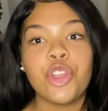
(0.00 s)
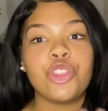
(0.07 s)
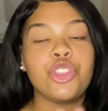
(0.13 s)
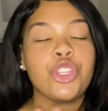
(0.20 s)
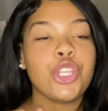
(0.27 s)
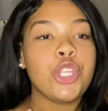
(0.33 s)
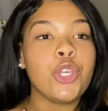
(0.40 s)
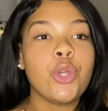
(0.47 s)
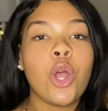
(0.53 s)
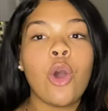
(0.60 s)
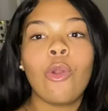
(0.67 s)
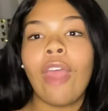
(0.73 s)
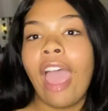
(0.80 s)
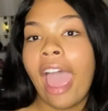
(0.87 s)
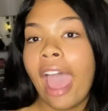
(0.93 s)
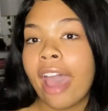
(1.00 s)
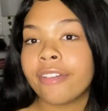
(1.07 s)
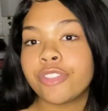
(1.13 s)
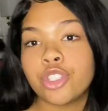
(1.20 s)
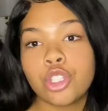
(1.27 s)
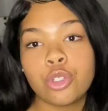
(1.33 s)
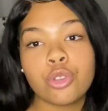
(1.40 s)
You don't have
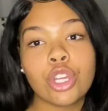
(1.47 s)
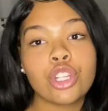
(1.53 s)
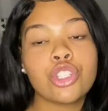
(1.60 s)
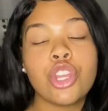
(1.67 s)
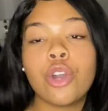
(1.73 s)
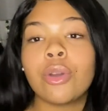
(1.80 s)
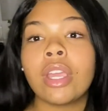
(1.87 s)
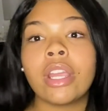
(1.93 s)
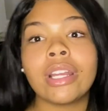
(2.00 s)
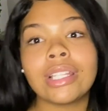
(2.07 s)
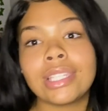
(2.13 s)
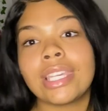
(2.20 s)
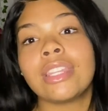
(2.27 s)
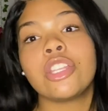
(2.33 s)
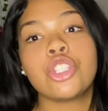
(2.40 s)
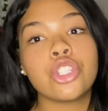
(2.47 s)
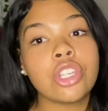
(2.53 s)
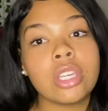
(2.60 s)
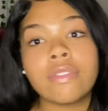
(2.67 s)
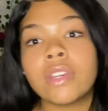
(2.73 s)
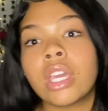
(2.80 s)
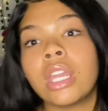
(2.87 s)
to. There's no guarantee that you're
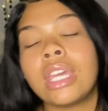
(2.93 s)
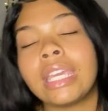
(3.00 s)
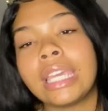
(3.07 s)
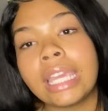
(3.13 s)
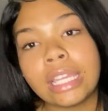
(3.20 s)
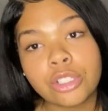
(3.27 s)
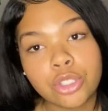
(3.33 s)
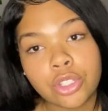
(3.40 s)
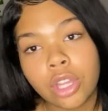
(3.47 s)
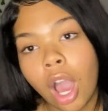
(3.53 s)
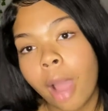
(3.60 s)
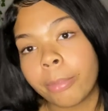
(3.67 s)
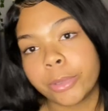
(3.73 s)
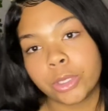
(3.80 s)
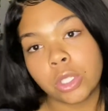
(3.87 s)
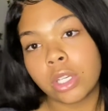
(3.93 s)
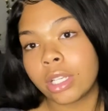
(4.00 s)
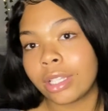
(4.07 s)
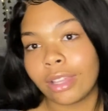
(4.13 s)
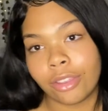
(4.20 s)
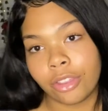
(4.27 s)
even going to get into the opportunity that they're